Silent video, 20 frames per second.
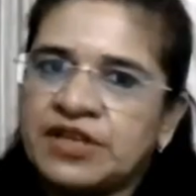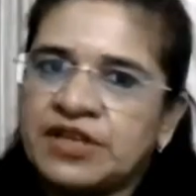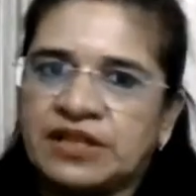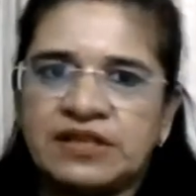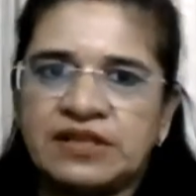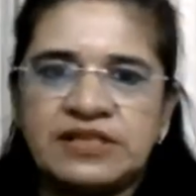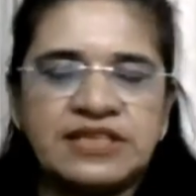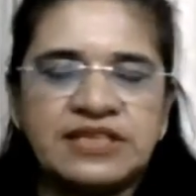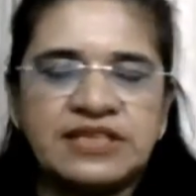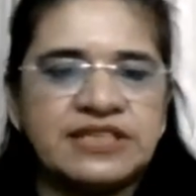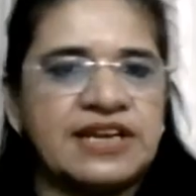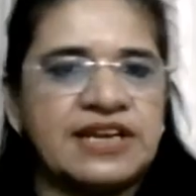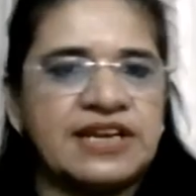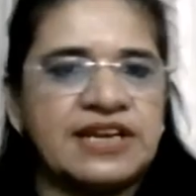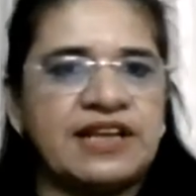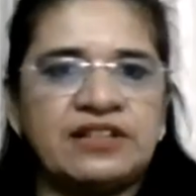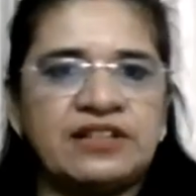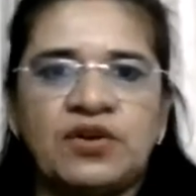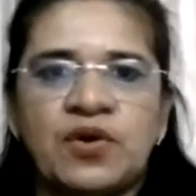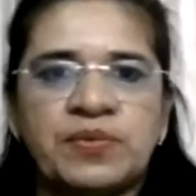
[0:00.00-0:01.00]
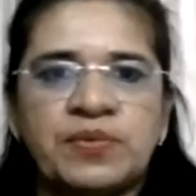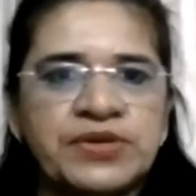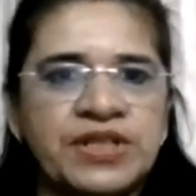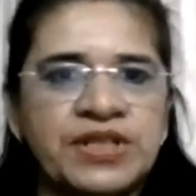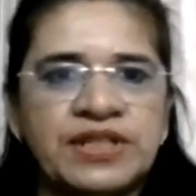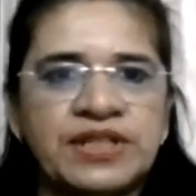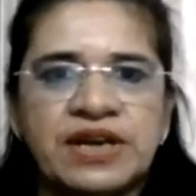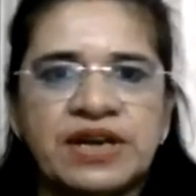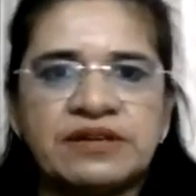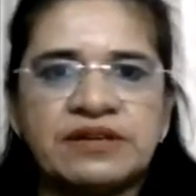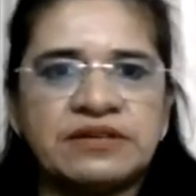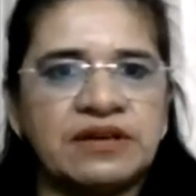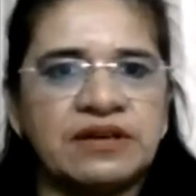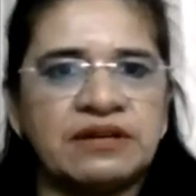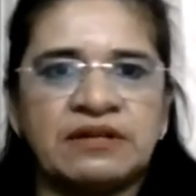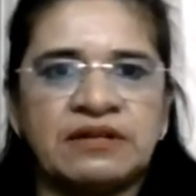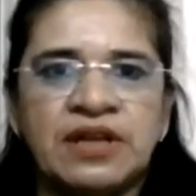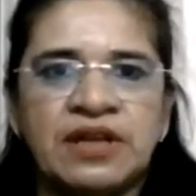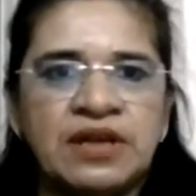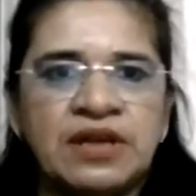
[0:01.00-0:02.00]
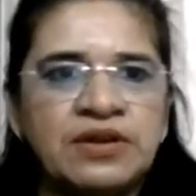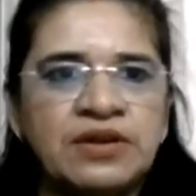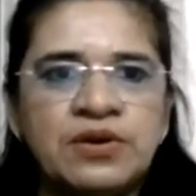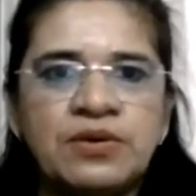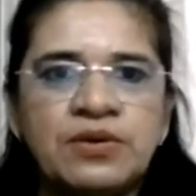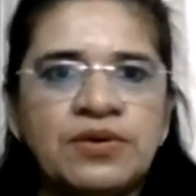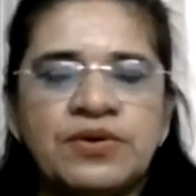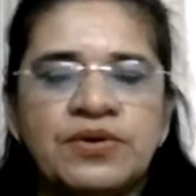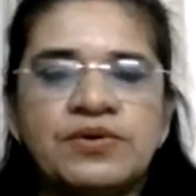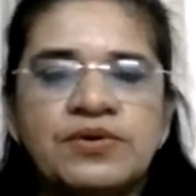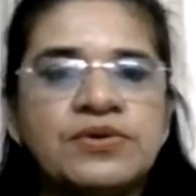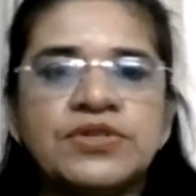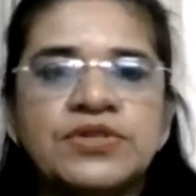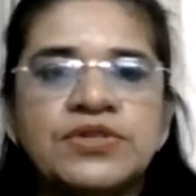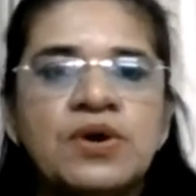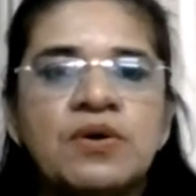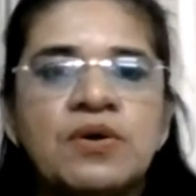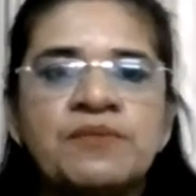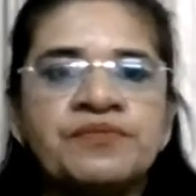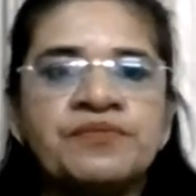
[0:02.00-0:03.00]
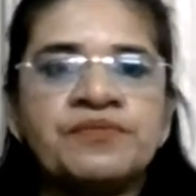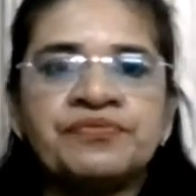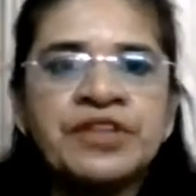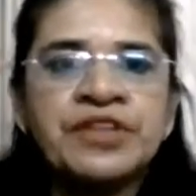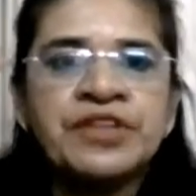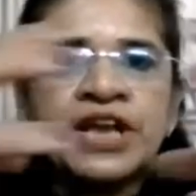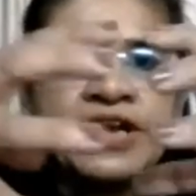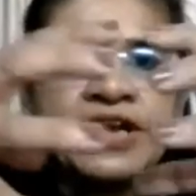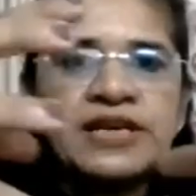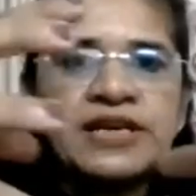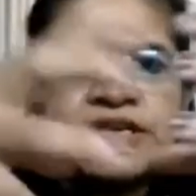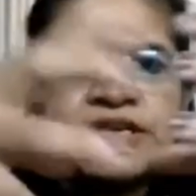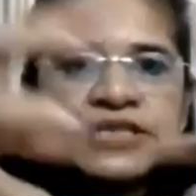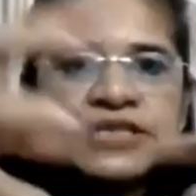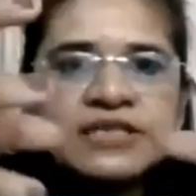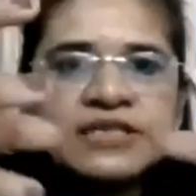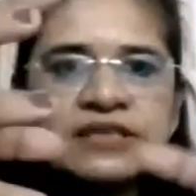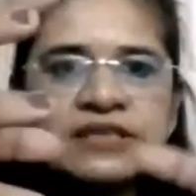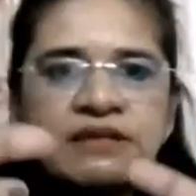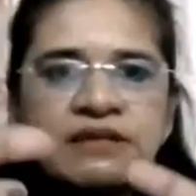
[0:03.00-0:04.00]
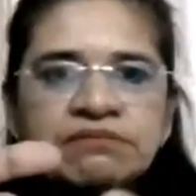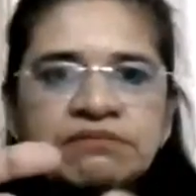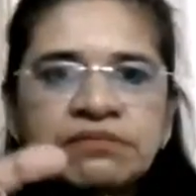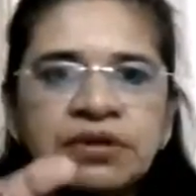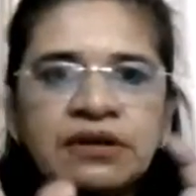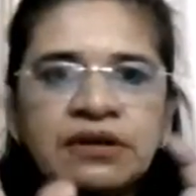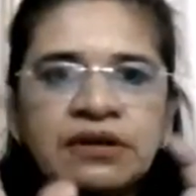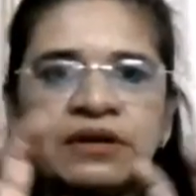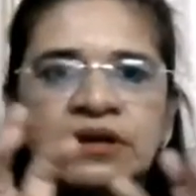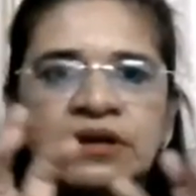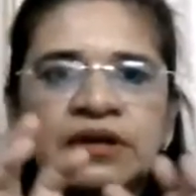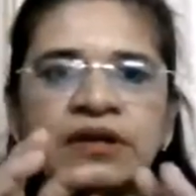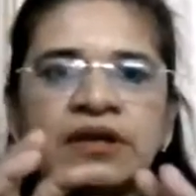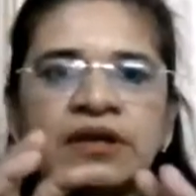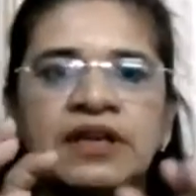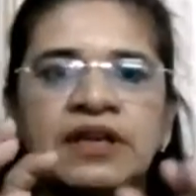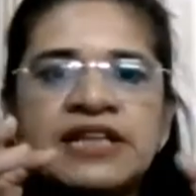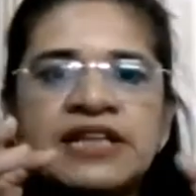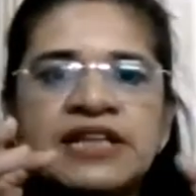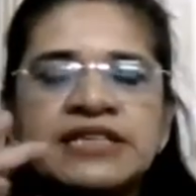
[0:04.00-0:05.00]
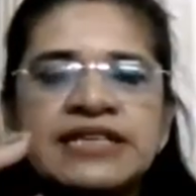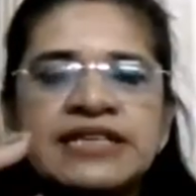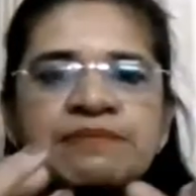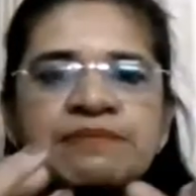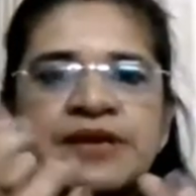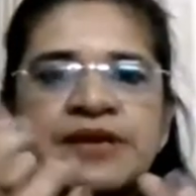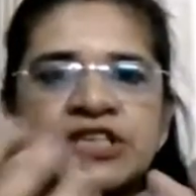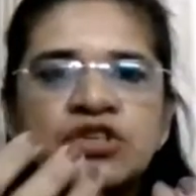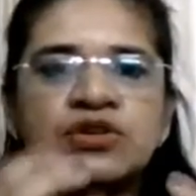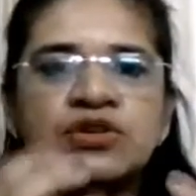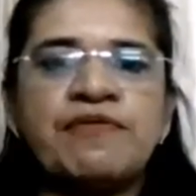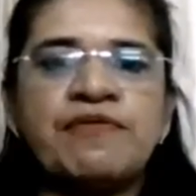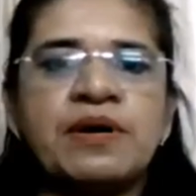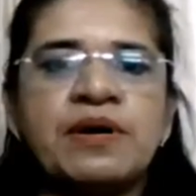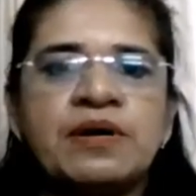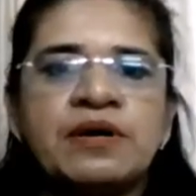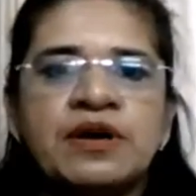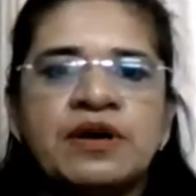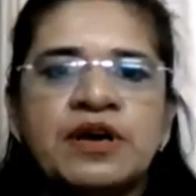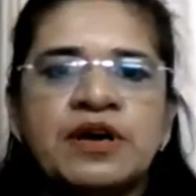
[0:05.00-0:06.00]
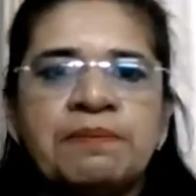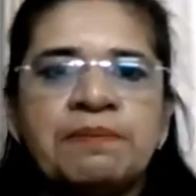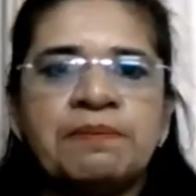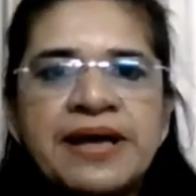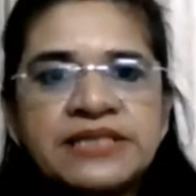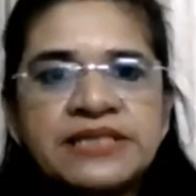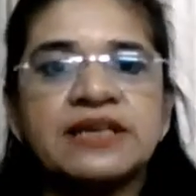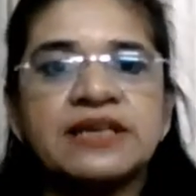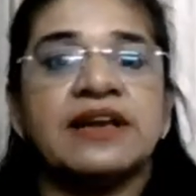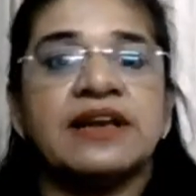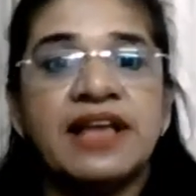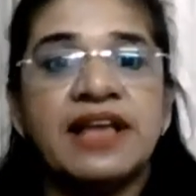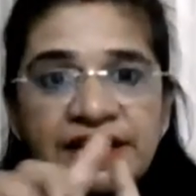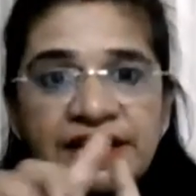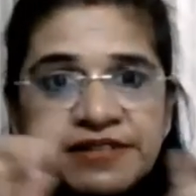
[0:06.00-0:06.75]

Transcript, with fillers: this is another option that uh, you could use. So it is, uh, it's like pieces of a puzzle.